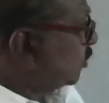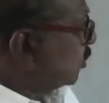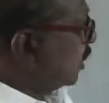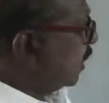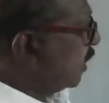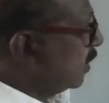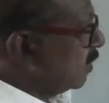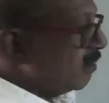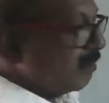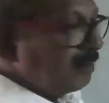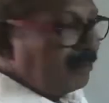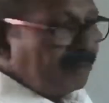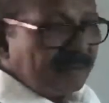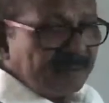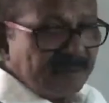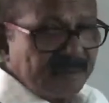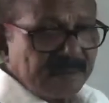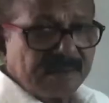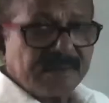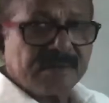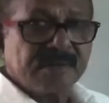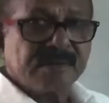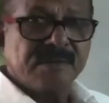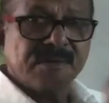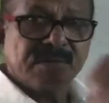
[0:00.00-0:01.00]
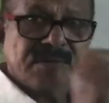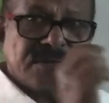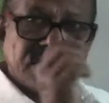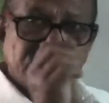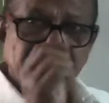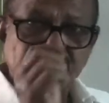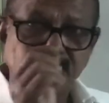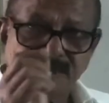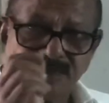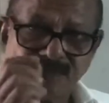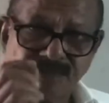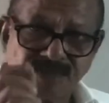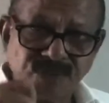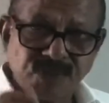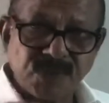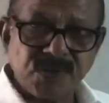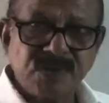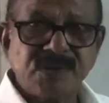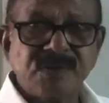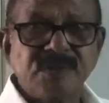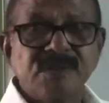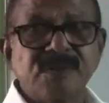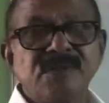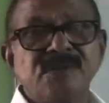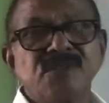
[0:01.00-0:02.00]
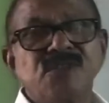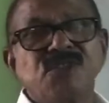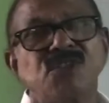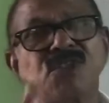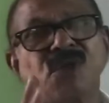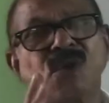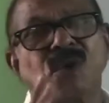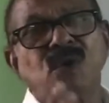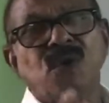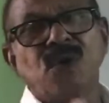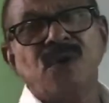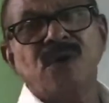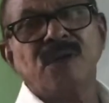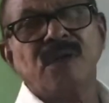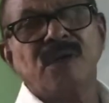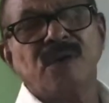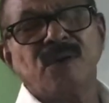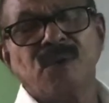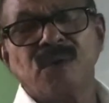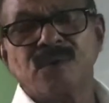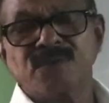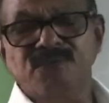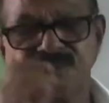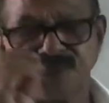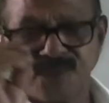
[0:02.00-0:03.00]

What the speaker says: in food stored or